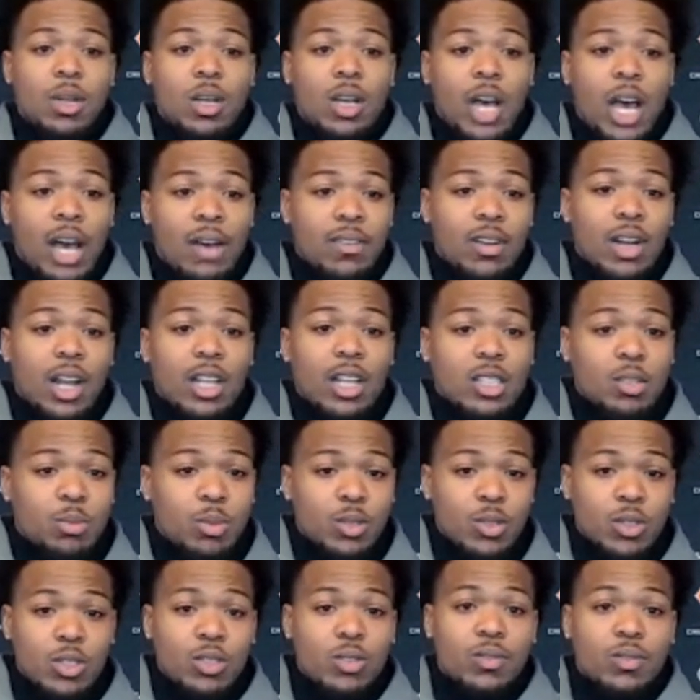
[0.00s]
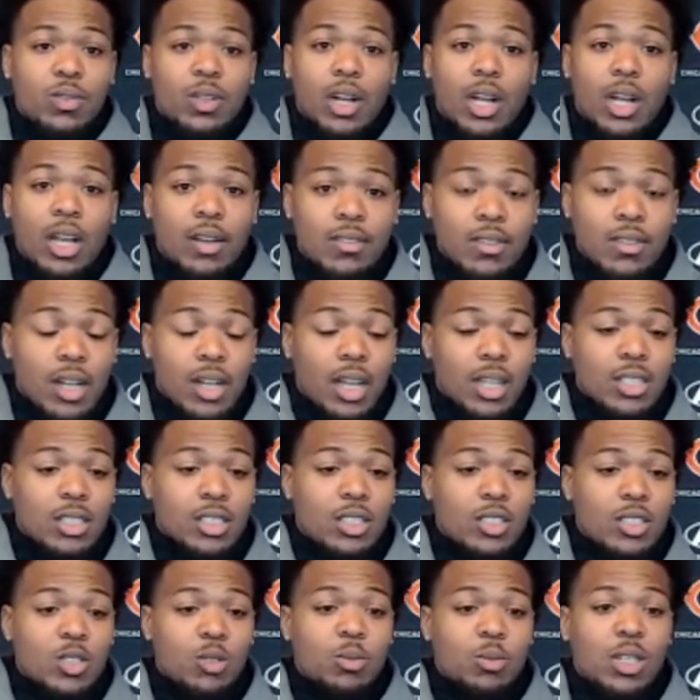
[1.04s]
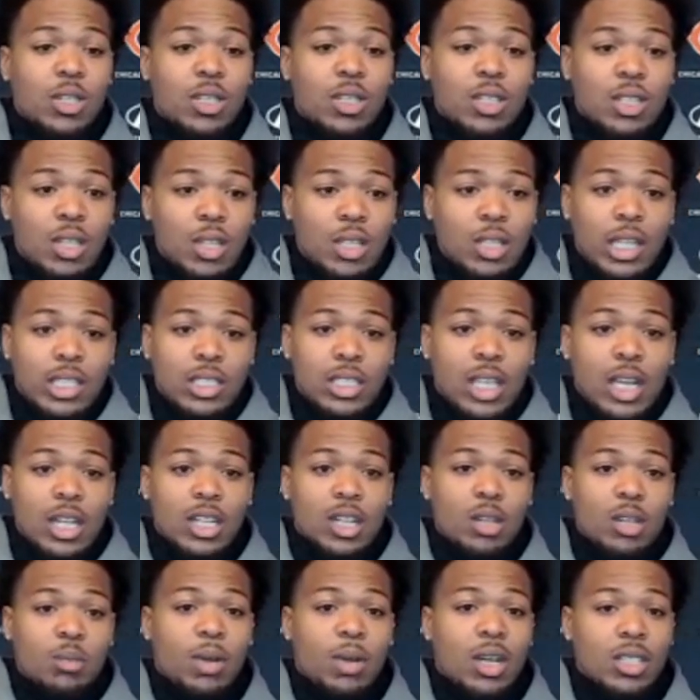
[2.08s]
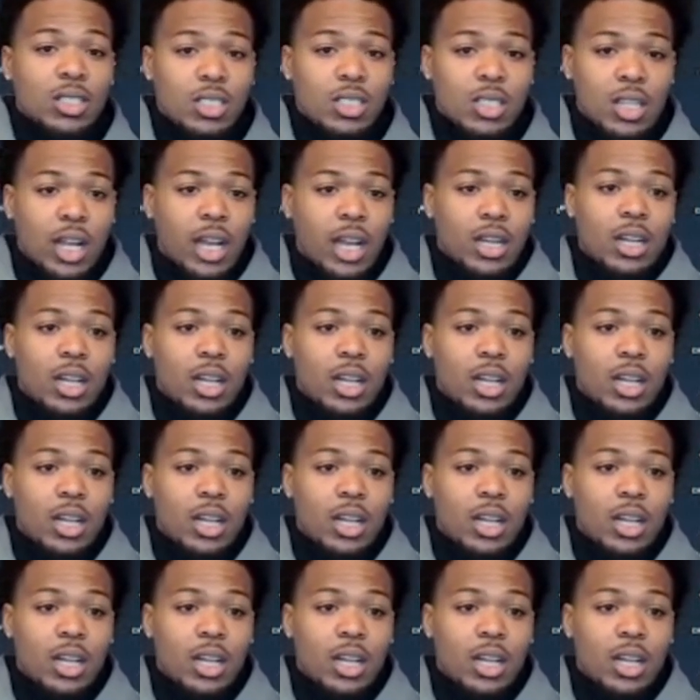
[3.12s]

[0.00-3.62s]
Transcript: I have a lot to prove and I have a lot to do, but that's kind of the mindset.